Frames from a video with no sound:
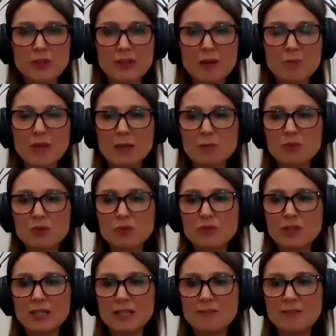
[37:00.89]
that people
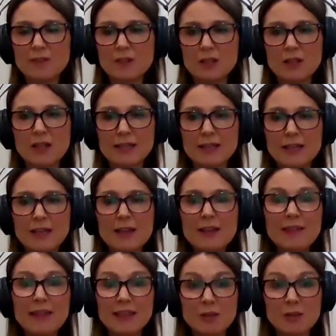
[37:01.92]
really feel like
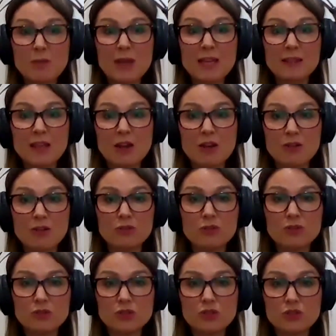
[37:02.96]
they can make their own
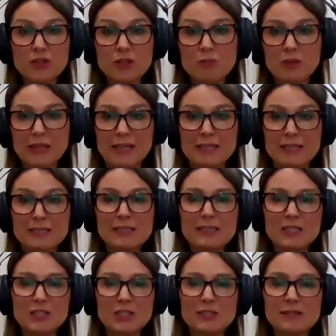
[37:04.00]
nutrient plan
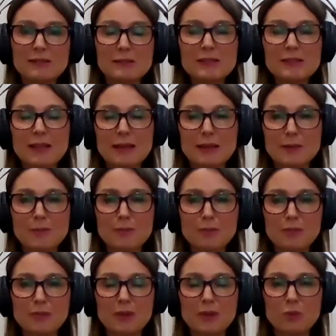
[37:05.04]
decisions
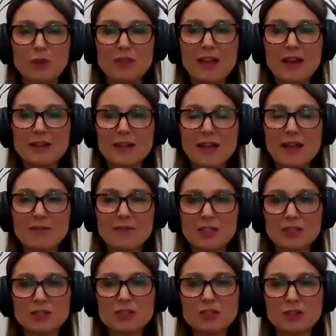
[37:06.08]
without
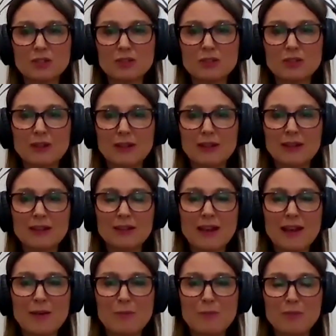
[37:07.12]
having to
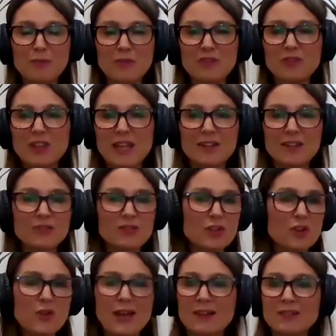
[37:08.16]
flounder
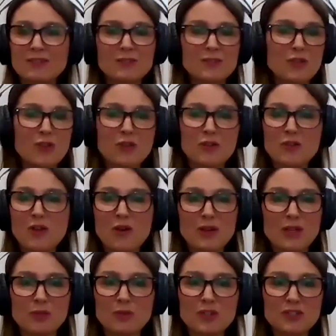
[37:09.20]
around not
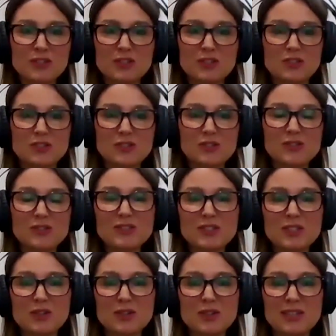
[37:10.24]
knowing what to do.
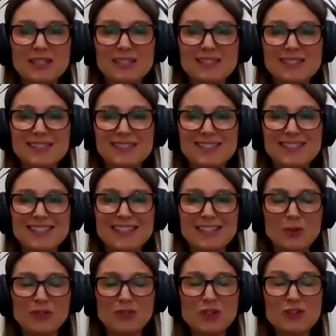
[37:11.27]
So
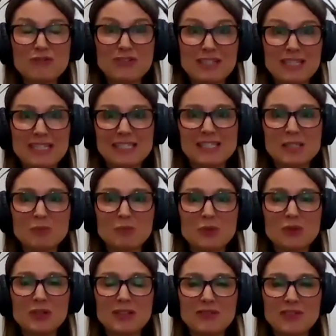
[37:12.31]
we've got a really
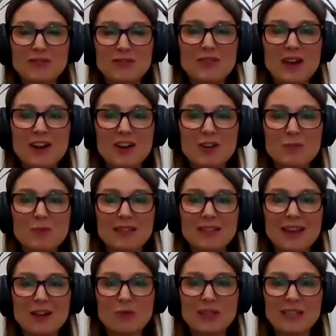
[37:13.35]
supportive environment
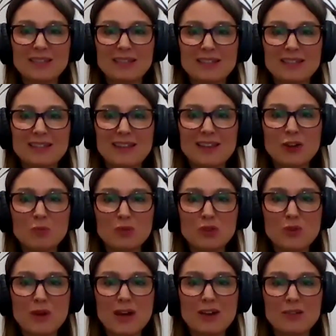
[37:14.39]
that we can help
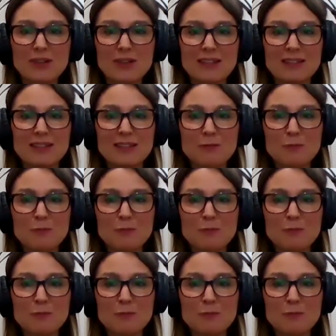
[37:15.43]
you out with.